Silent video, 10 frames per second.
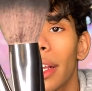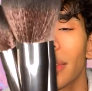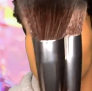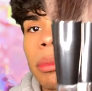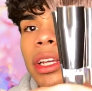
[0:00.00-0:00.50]
I
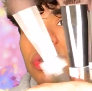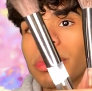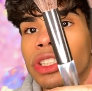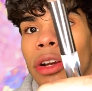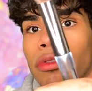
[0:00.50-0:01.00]
said, I'm not too
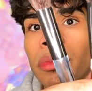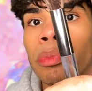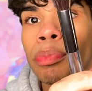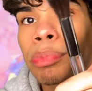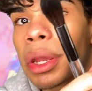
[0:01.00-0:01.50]
much of a
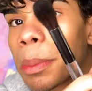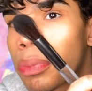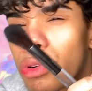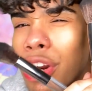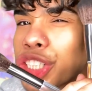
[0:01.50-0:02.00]
big
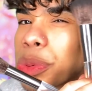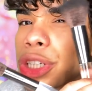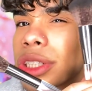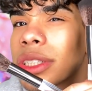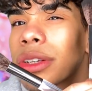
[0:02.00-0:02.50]
brush
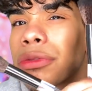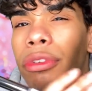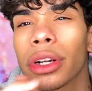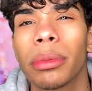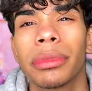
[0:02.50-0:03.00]
person
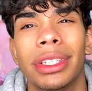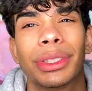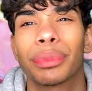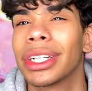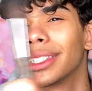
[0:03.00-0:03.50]
from these
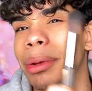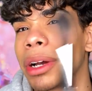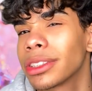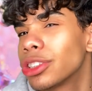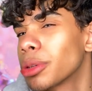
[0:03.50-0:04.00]
brands that
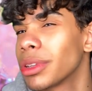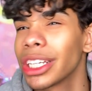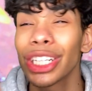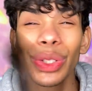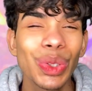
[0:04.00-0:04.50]
BoxyCharm really
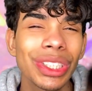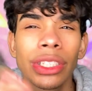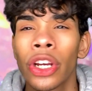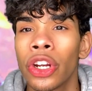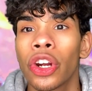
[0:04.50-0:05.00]
includes.
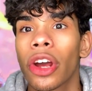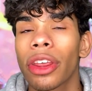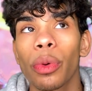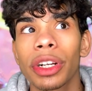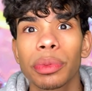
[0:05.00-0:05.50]
Are they
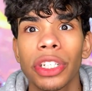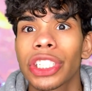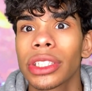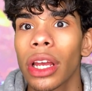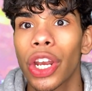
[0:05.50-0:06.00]
the worst
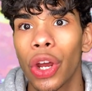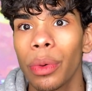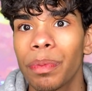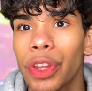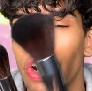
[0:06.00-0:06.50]
brushes?
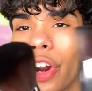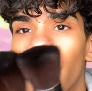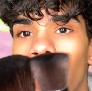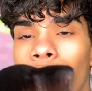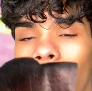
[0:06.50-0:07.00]
No. Are